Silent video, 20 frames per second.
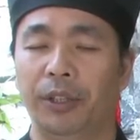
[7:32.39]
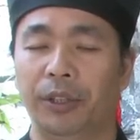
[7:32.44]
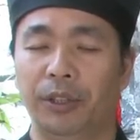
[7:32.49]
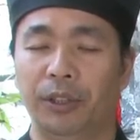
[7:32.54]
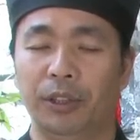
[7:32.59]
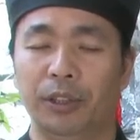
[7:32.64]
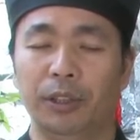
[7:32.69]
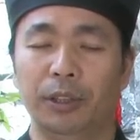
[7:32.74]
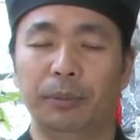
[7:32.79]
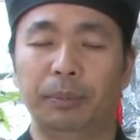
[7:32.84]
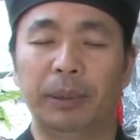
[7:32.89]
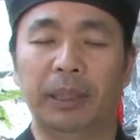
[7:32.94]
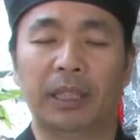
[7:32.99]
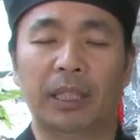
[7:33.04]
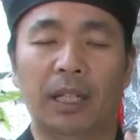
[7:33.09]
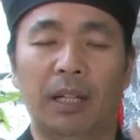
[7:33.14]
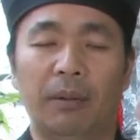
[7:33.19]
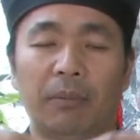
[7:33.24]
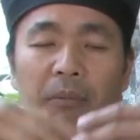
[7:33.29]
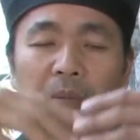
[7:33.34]
You
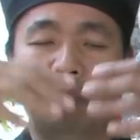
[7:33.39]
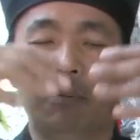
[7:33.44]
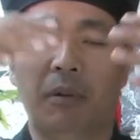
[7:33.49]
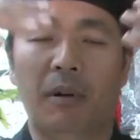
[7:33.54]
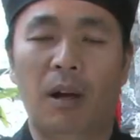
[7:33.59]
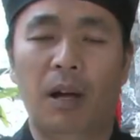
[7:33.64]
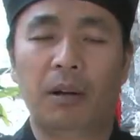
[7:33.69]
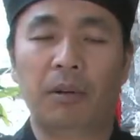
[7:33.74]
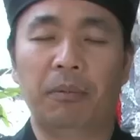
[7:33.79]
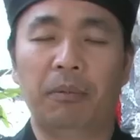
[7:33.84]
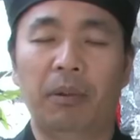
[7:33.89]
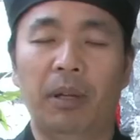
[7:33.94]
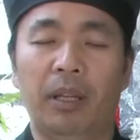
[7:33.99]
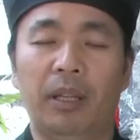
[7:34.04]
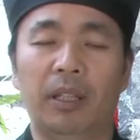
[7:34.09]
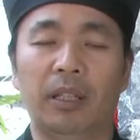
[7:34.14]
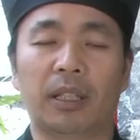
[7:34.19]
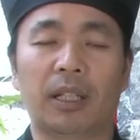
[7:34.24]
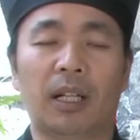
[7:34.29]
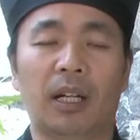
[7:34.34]
become one
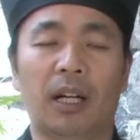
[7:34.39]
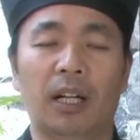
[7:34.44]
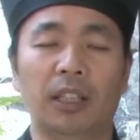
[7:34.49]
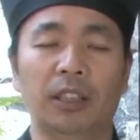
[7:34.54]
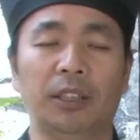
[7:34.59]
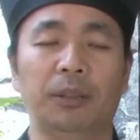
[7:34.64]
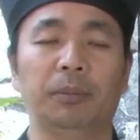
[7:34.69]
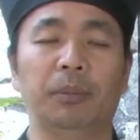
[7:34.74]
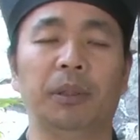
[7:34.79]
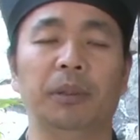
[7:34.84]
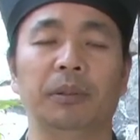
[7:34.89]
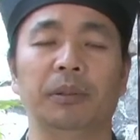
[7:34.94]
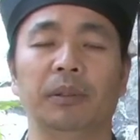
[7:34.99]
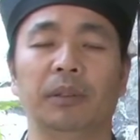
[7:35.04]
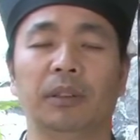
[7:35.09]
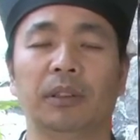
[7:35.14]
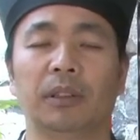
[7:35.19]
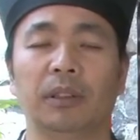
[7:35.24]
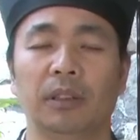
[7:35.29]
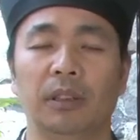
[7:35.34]
with the
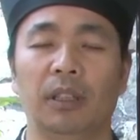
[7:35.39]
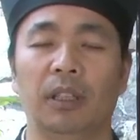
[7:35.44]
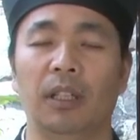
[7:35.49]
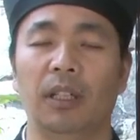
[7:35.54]
cosmos.